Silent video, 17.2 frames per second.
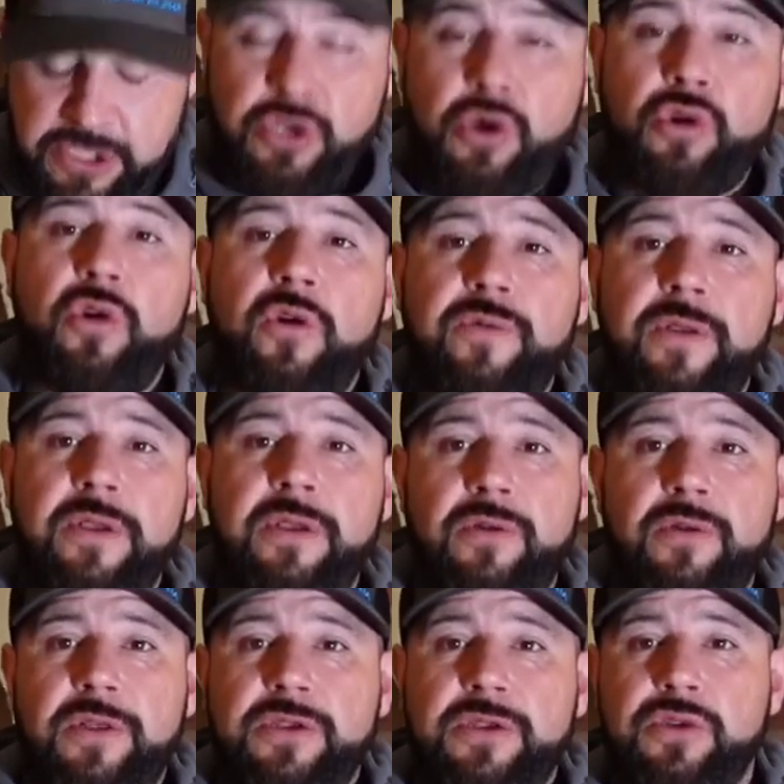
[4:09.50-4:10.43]
go
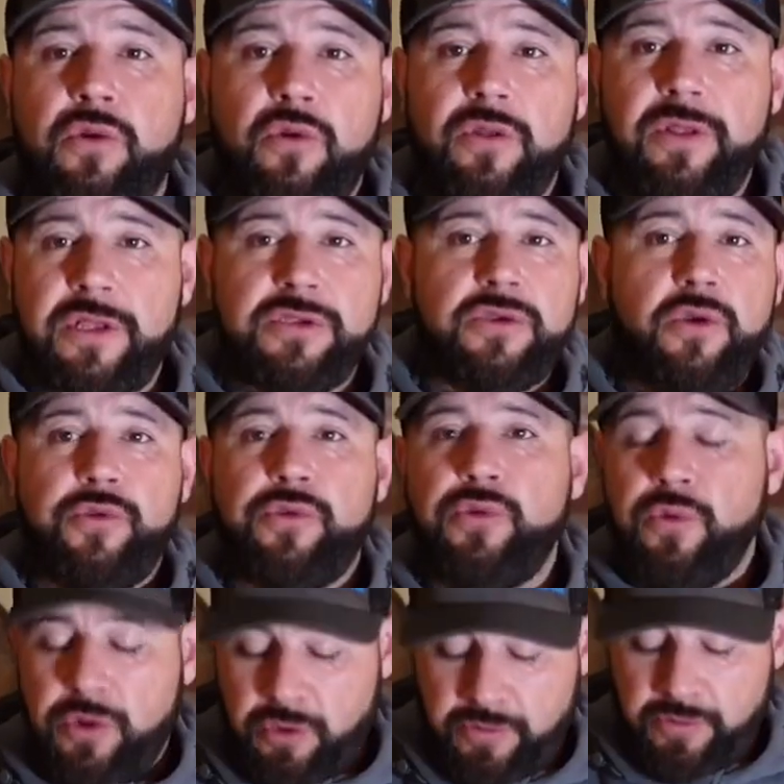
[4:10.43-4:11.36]

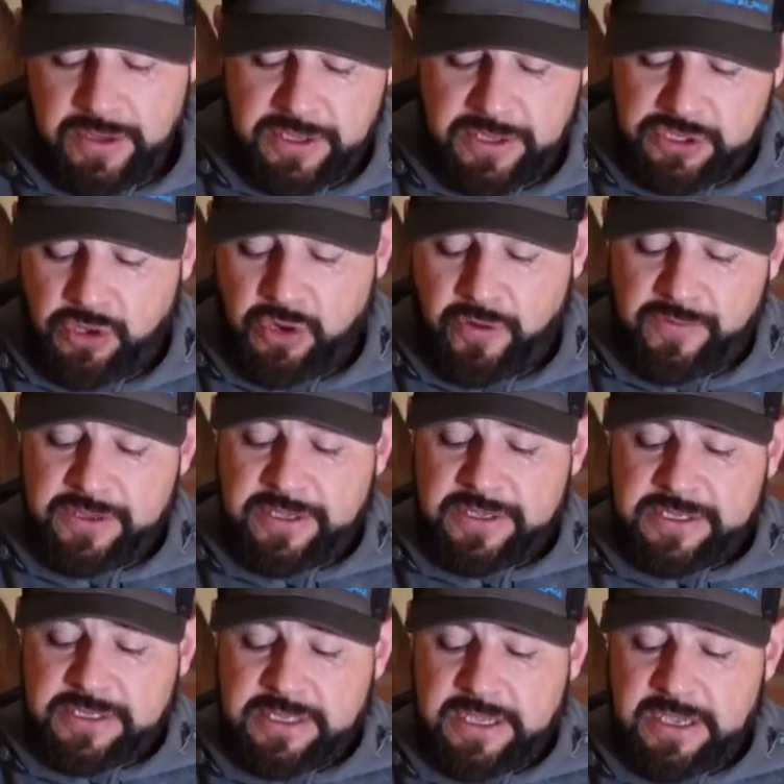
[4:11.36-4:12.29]
through it all, right? Let's start off with the
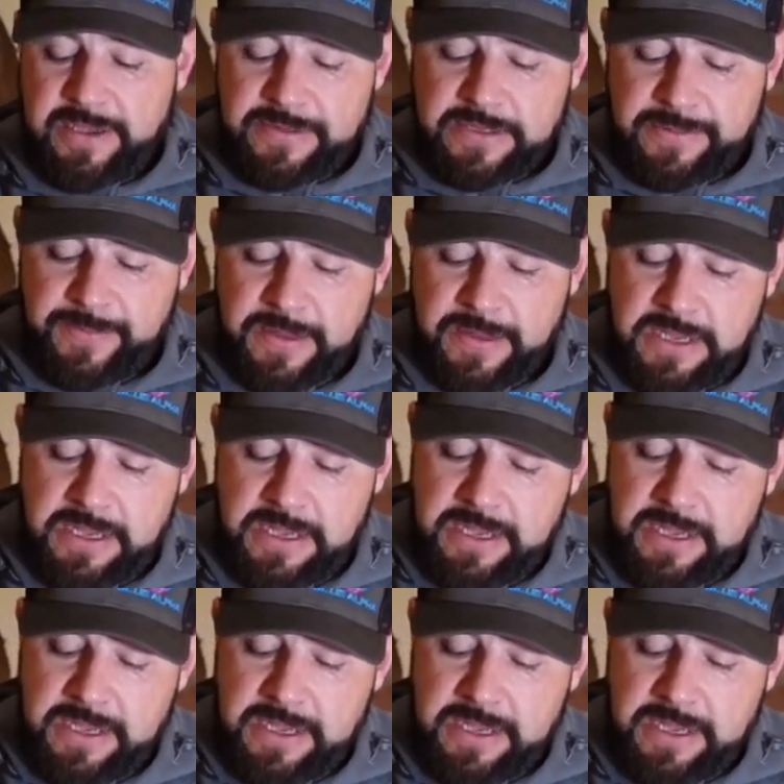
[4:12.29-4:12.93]
sleeves.